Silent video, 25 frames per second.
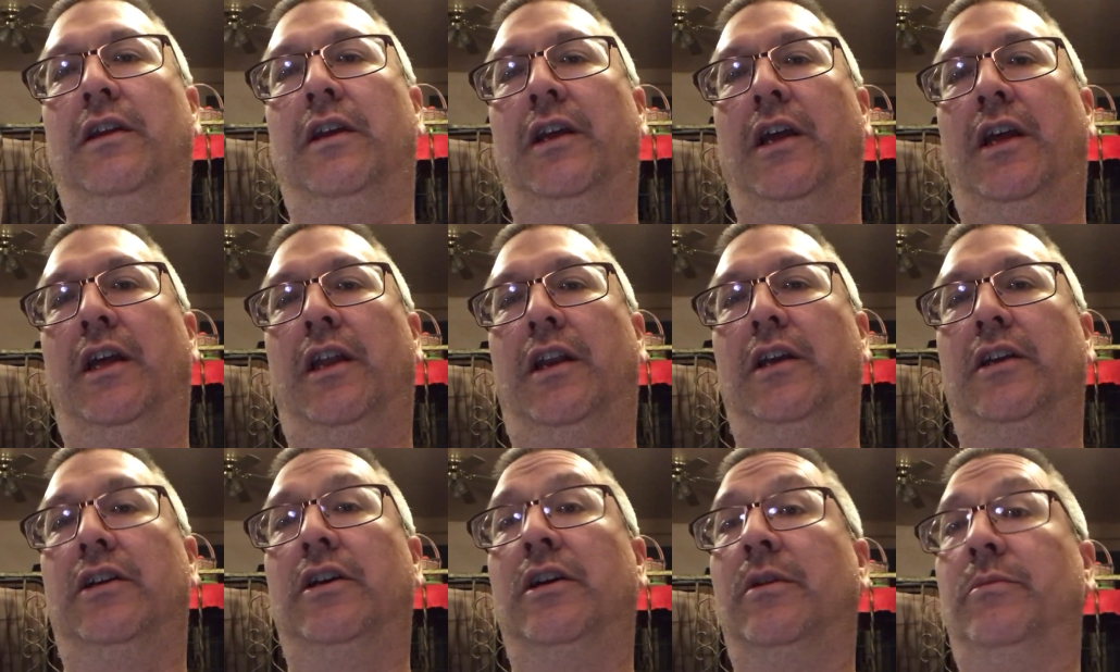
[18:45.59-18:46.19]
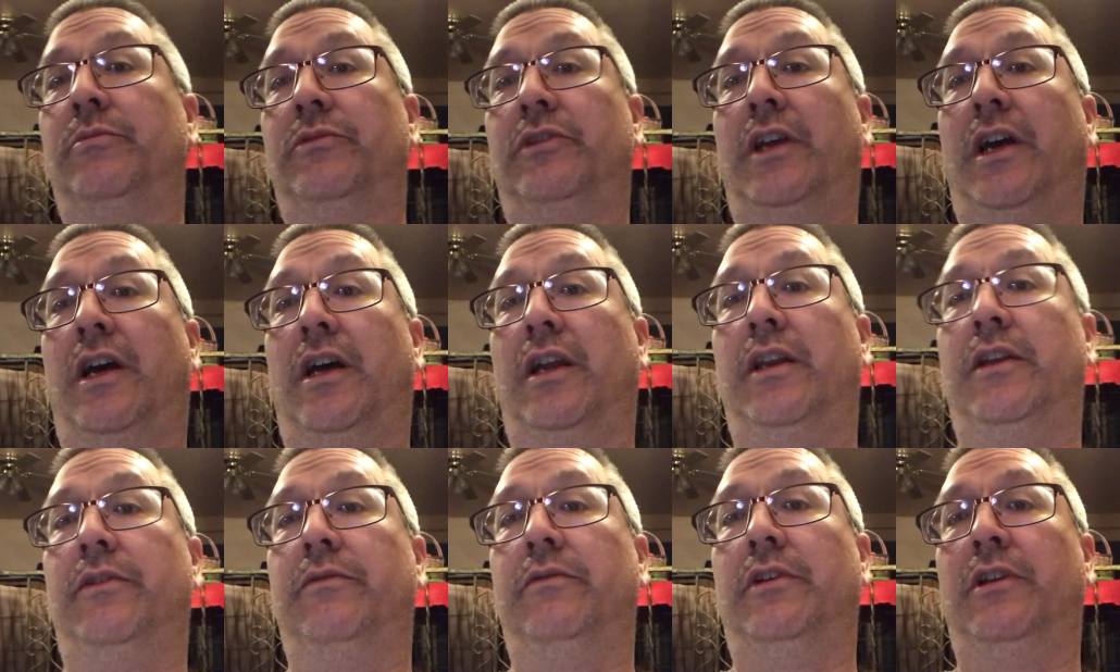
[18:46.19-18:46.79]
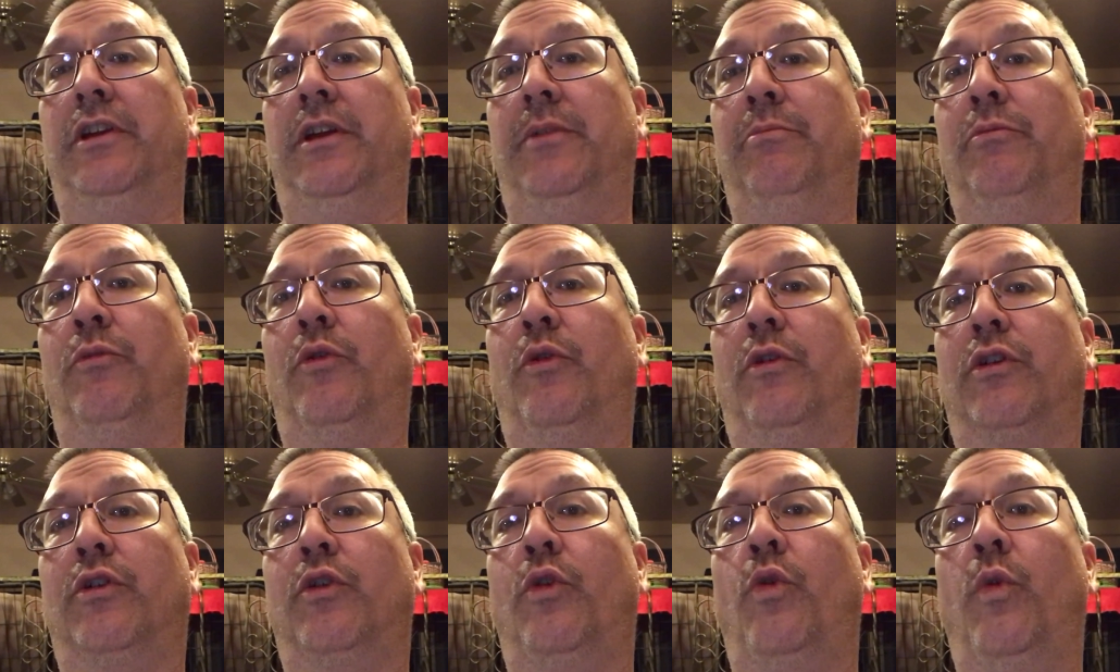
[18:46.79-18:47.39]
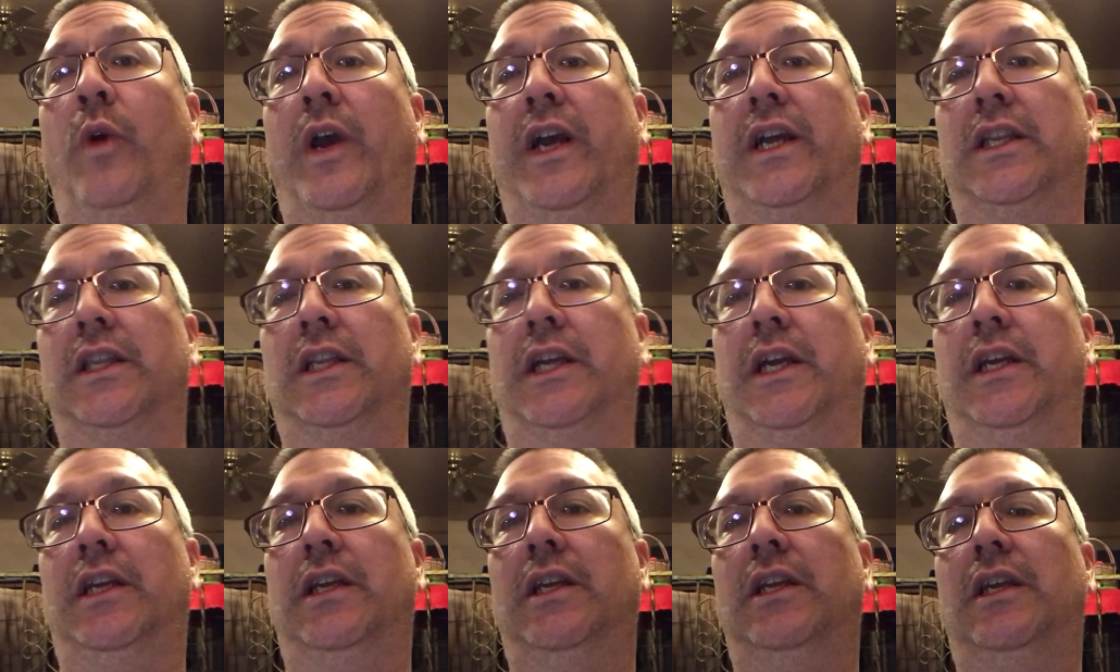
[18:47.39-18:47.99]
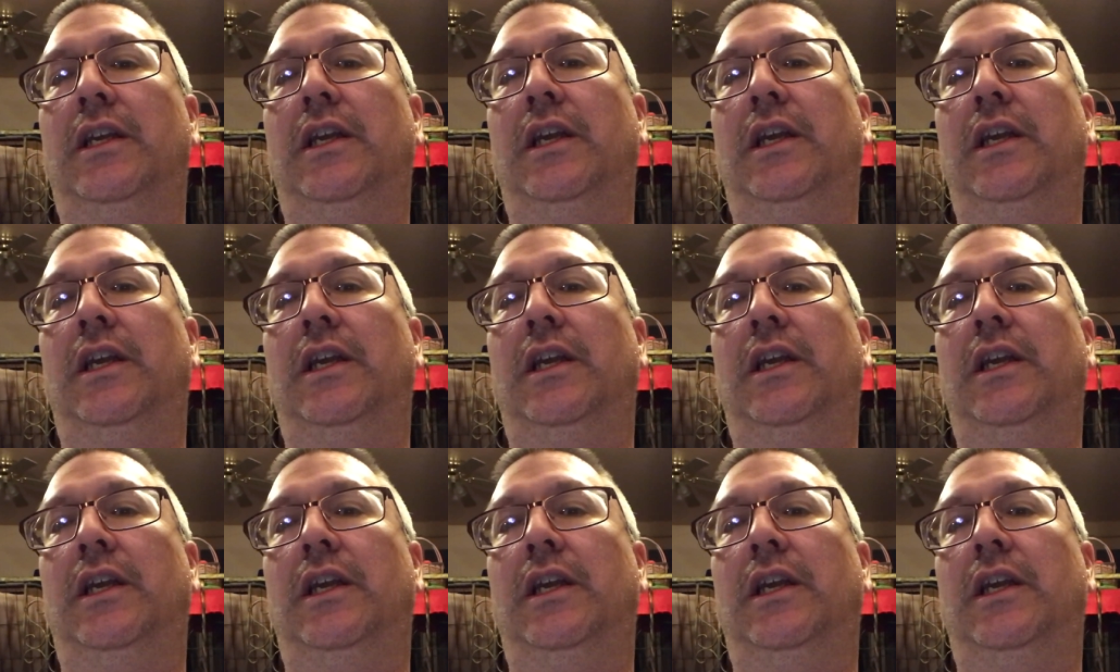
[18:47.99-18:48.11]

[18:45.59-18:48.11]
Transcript: and it comes out even more quickly.